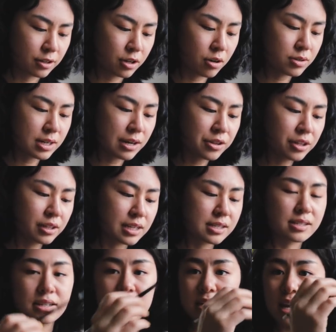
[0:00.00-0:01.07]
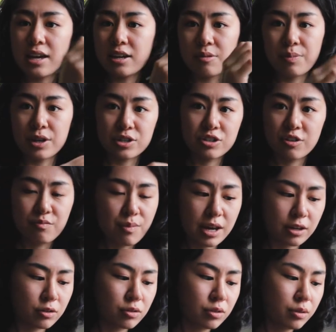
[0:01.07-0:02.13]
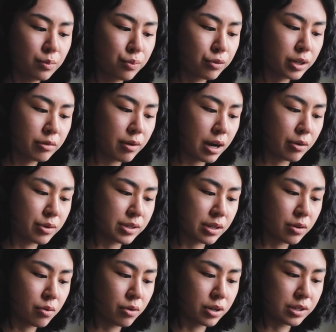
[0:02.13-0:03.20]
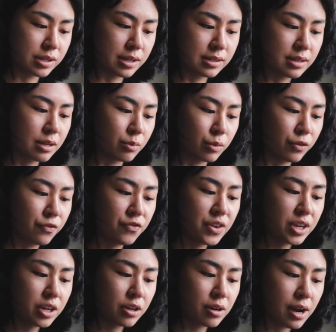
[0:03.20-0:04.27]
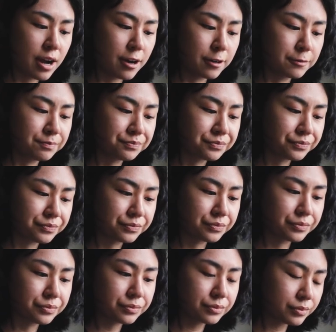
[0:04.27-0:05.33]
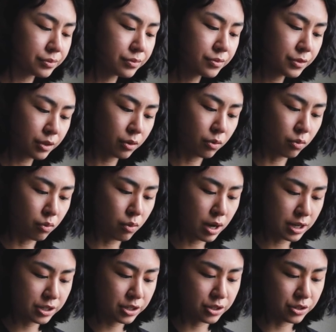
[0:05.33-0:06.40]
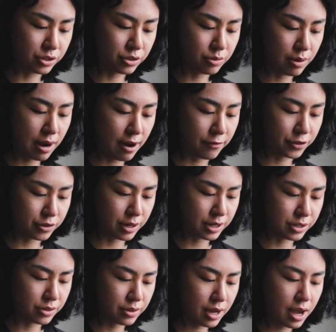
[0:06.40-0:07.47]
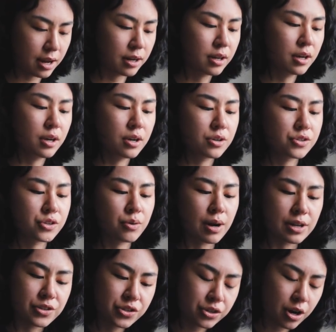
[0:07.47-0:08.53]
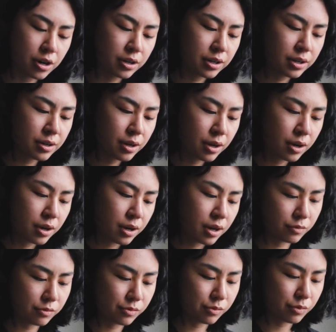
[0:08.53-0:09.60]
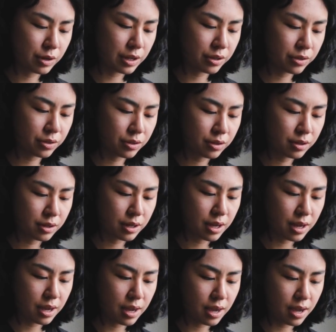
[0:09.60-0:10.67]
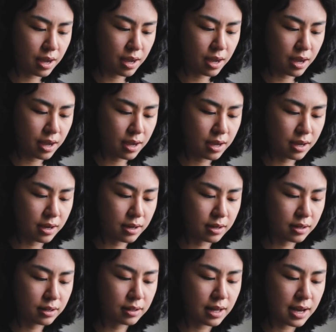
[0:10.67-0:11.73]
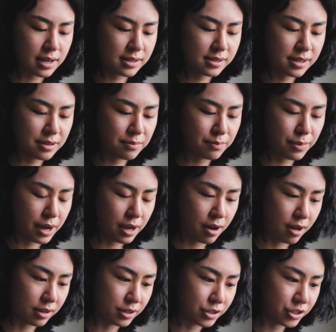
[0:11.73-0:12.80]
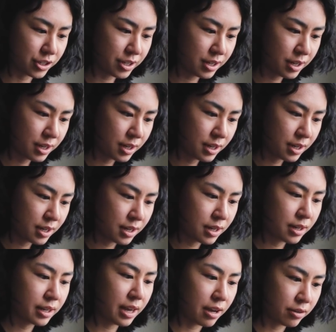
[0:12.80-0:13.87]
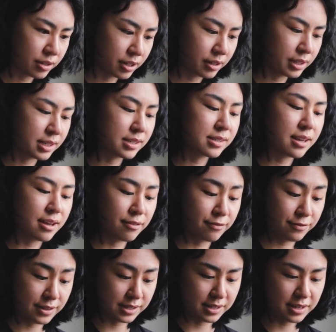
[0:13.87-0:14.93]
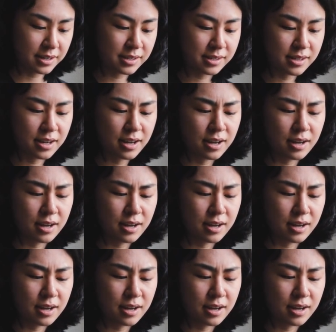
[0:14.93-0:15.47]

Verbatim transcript: go down the list and take a bunch of medical prerequisite courses and we'll figure out what to do after I do that. So I started with a class in biology, calculus, and physics.